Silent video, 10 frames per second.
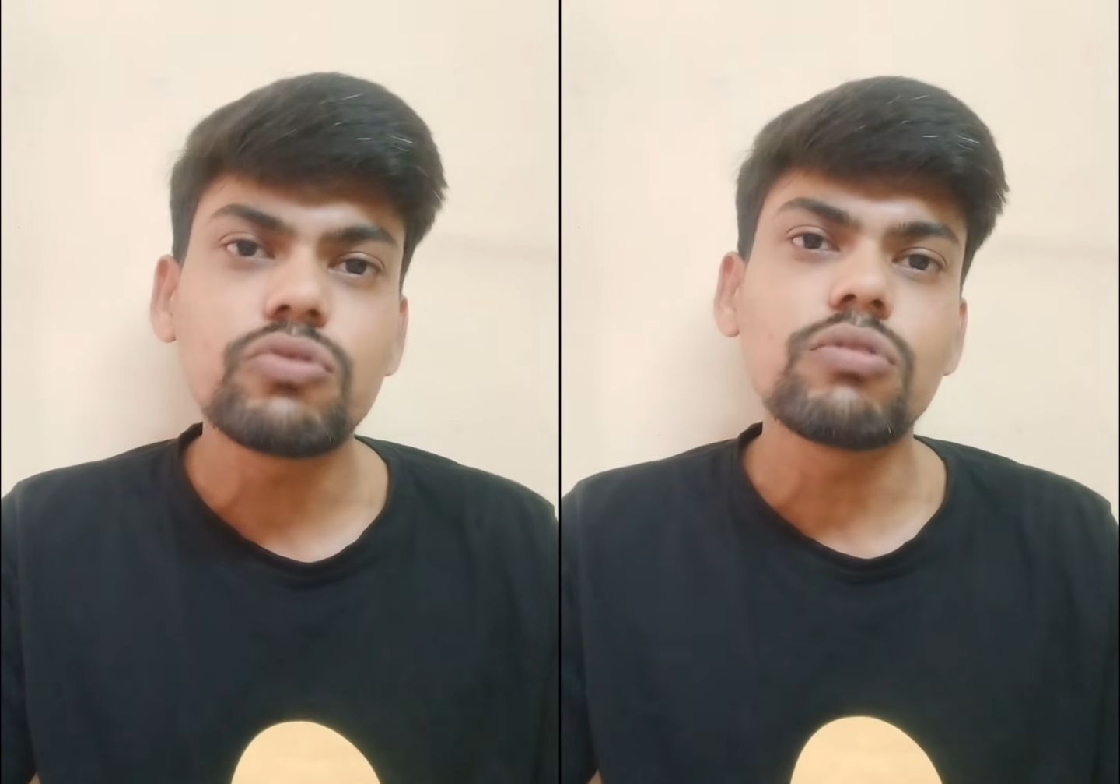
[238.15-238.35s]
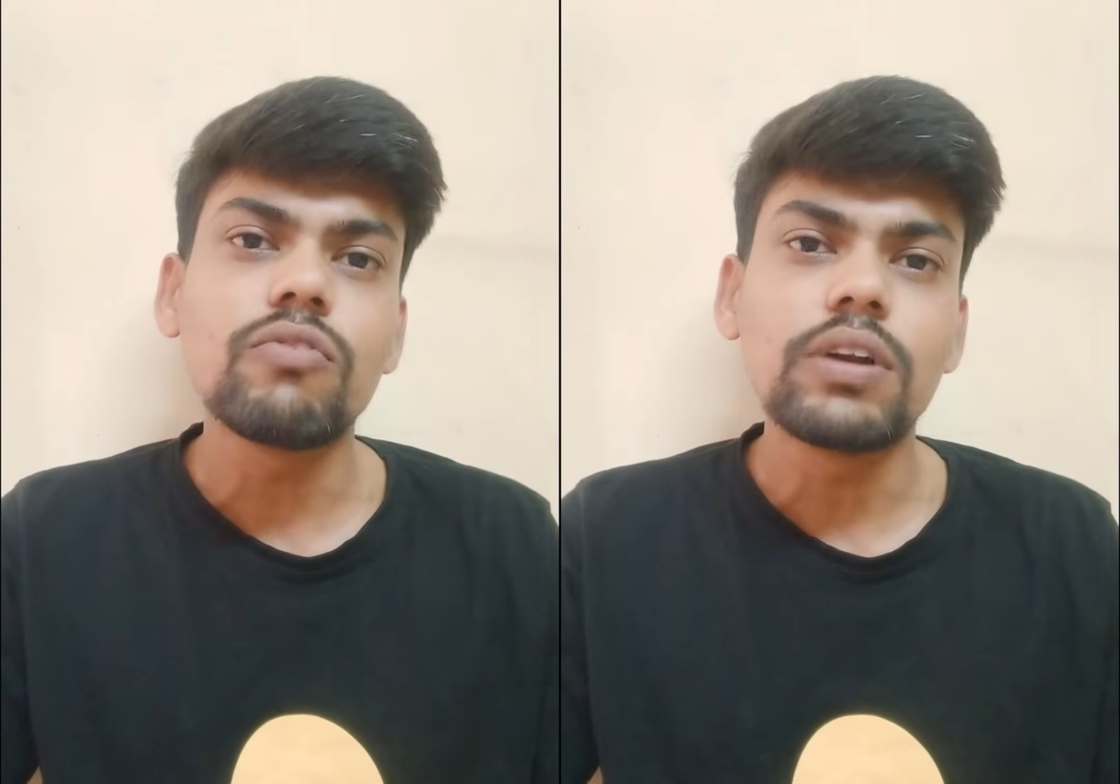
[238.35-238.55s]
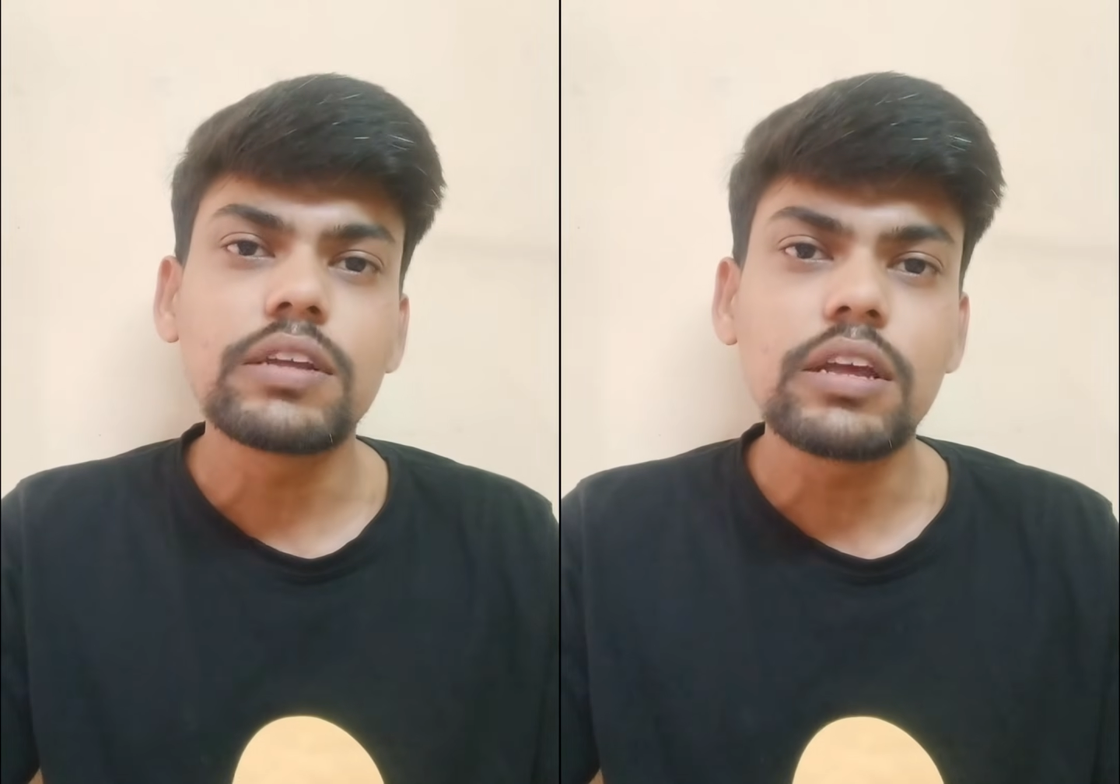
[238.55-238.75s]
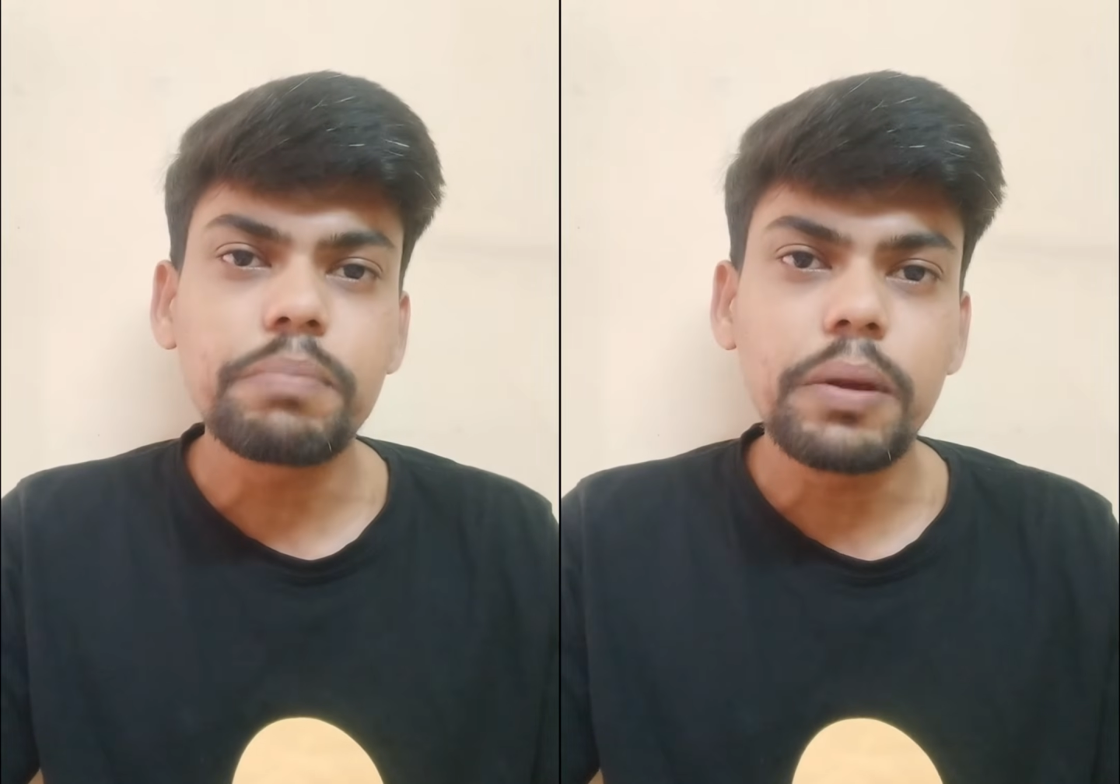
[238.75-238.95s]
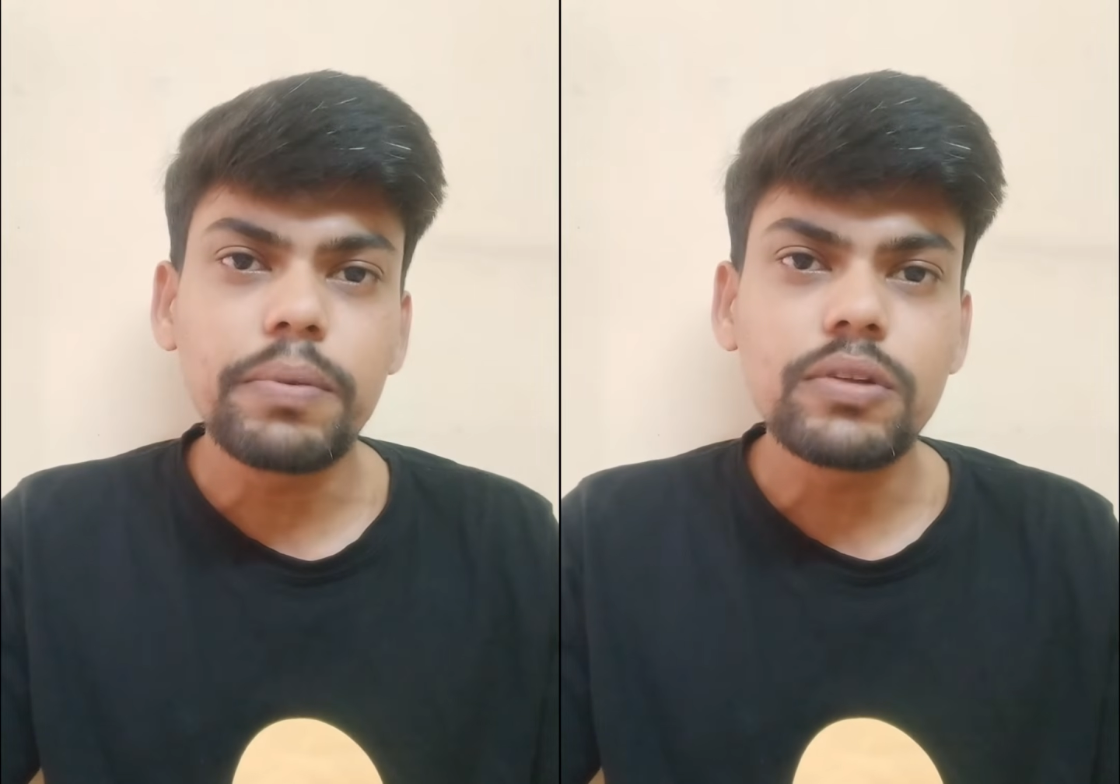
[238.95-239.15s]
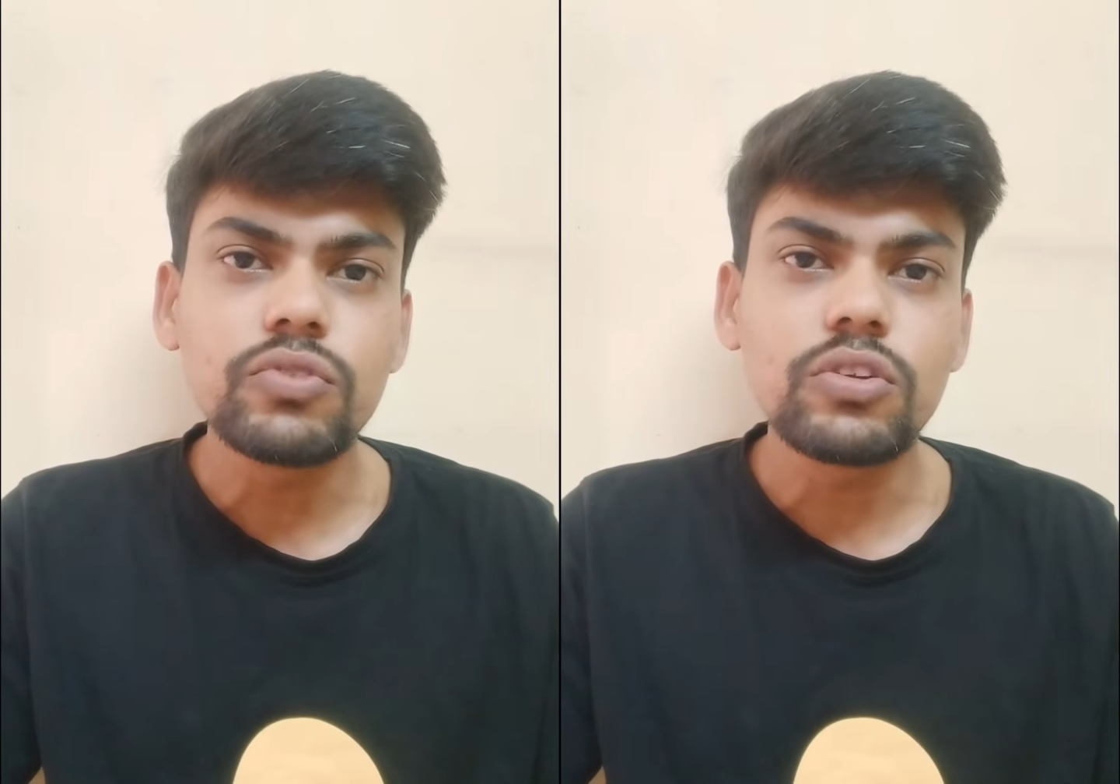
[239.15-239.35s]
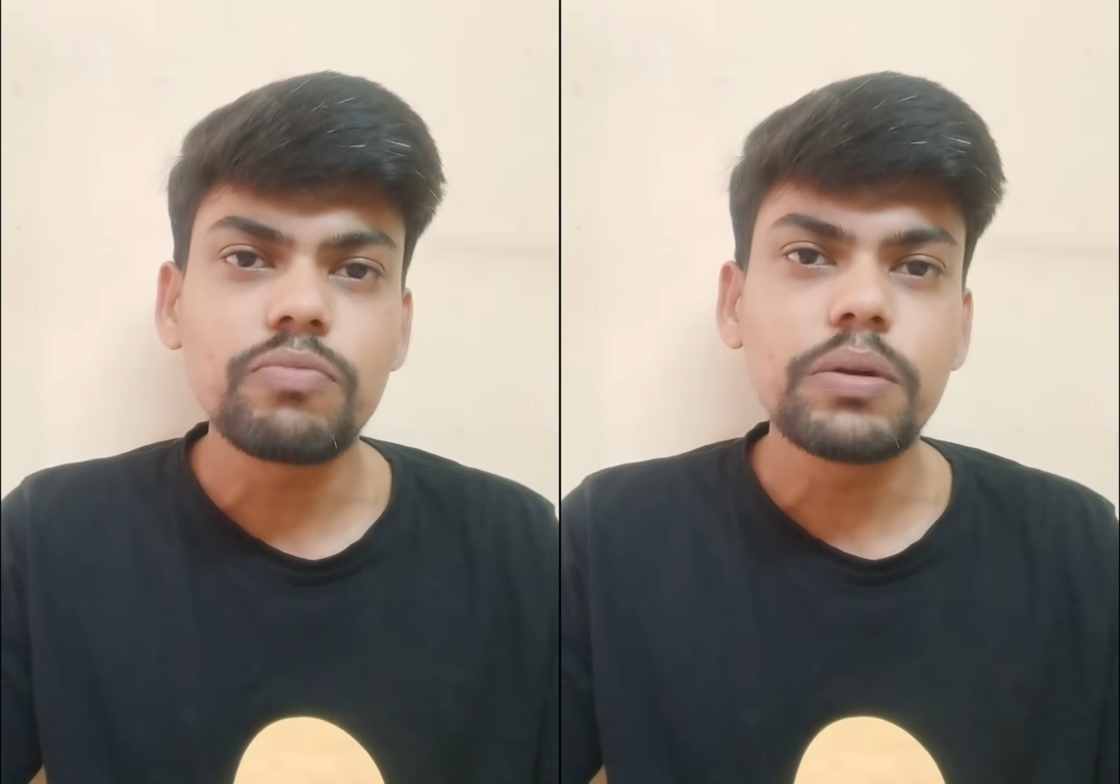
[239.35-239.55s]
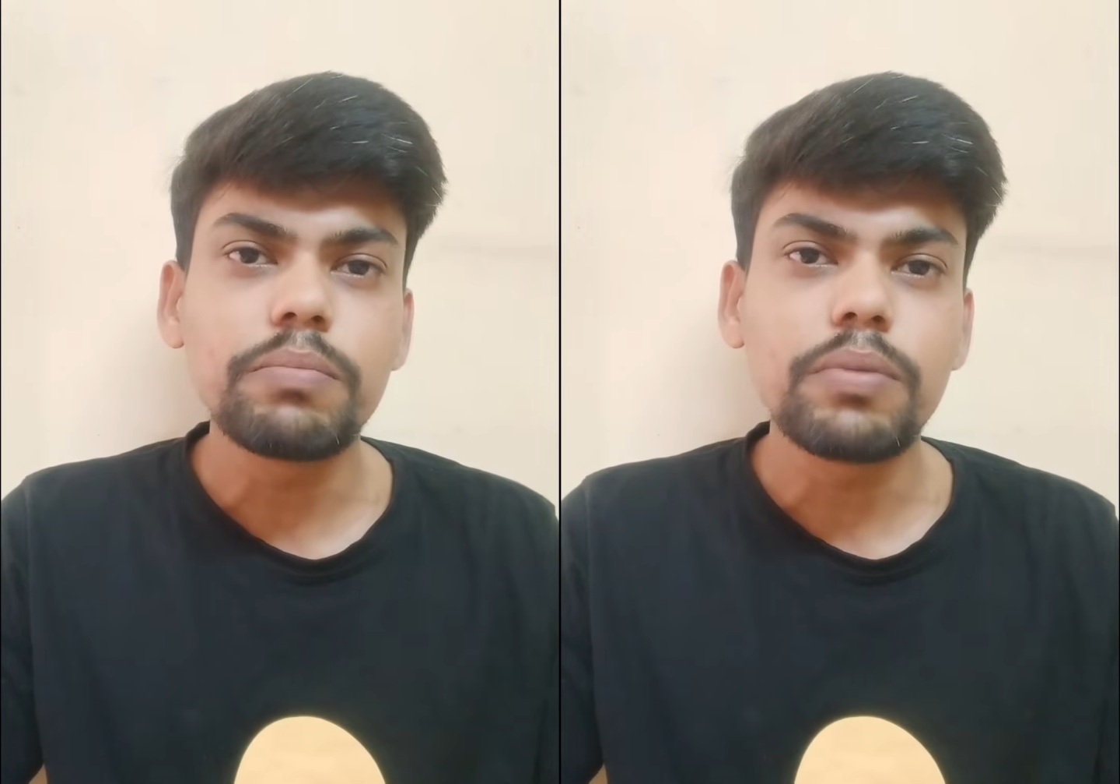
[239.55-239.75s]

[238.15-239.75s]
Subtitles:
to the working papers which have been